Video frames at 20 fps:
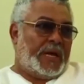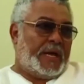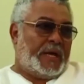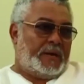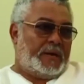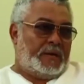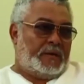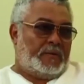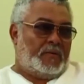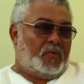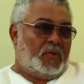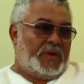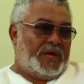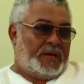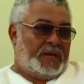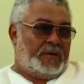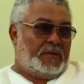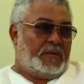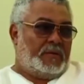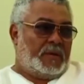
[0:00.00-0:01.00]
And
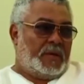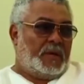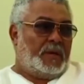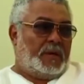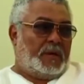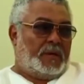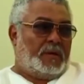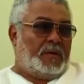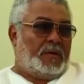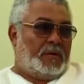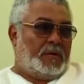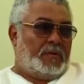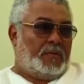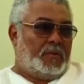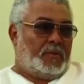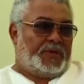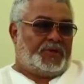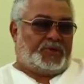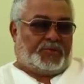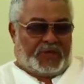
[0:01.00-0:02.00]

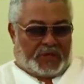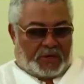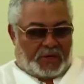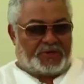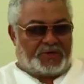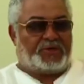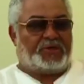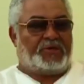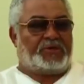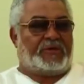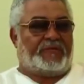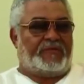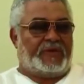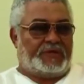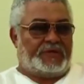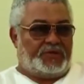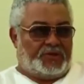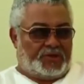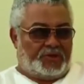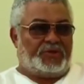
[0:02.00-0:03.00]
we should be conscious of
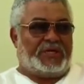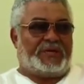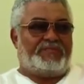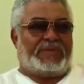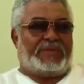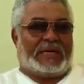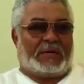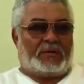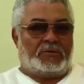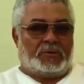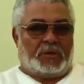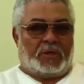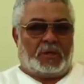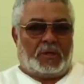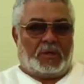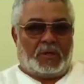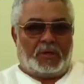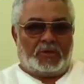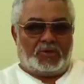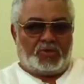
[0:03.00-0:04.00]
it, duty-bound
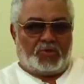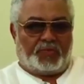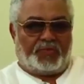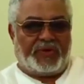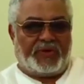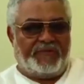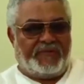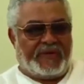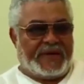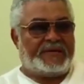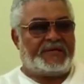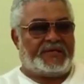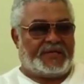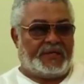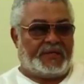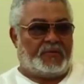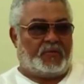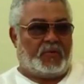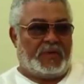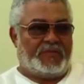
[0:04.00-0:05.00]
to prevent
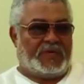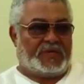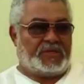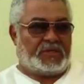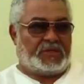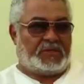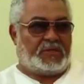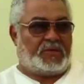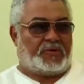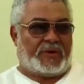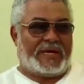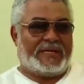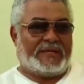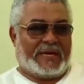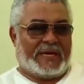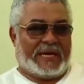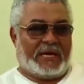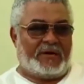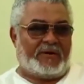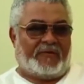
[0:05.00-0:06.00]
it. We must create the
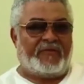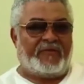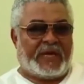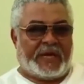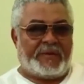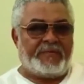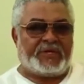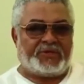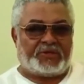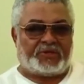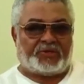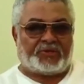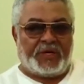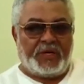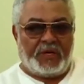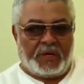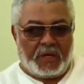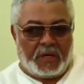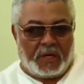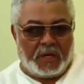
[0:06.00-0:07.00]
kind of
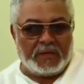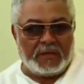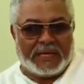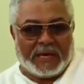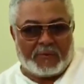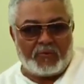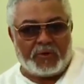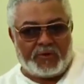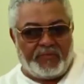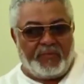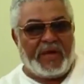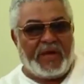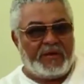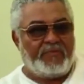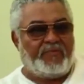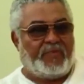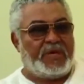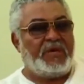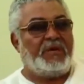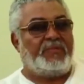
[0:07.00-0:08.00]
chemistry that would
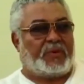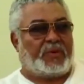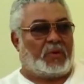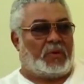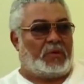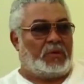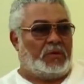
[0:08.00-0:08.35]
make people